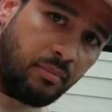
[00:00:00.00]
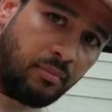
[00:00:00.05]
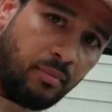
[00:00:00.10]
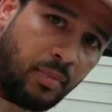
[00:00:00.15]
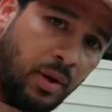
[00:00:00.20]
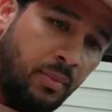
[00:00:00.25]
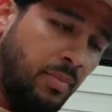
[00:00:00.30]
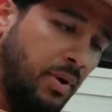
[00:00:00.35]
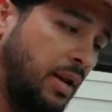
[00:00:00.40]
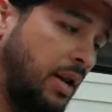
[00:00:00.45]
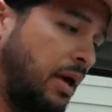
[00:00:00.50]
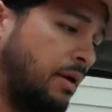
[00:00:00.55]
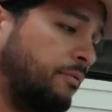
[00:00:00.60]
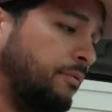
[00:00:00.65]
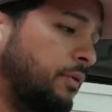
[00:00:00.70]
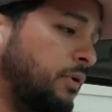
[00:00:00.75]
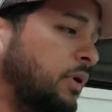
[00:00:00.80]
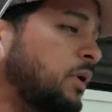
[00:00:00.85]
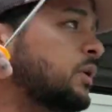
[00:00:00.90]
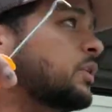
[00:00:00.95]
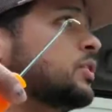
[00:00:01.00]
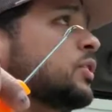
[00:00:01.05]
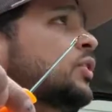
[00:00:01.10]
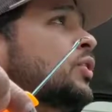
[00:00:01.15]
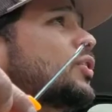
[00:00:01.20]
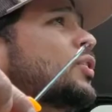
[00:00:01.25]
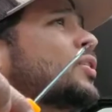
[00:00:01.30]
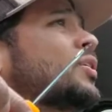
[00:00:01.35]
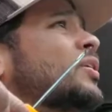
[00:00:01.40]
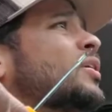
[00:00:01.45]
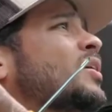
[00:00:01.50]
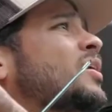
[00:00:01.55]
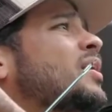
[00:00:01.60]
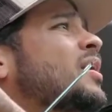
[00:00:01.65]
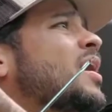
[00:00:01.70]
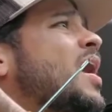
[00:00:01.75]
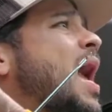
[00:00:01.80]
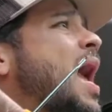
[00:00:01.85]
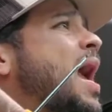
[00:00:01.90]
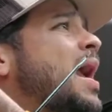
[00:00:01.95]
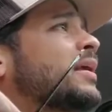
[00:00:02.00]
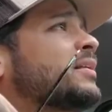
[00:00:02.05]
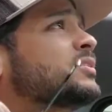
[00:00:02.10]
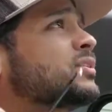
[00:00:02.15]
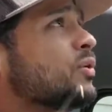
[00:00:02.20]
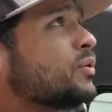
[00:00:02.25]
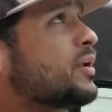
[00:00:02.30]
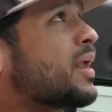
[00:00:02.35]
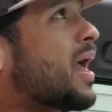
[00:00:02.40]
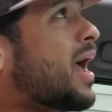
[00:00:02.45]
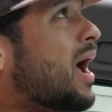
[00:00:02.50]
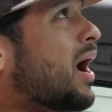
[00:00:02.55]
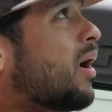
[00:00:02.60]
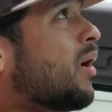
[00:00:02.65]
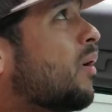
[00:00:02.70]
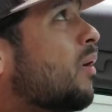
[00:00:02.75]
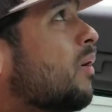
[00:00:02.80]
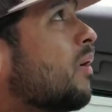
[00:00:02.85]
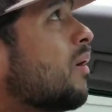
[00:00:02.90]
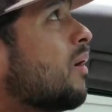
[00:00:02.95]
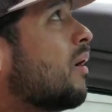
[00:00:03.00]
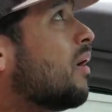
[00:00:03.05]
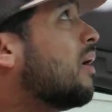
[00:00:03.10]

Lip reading: made my life easier. All right, so now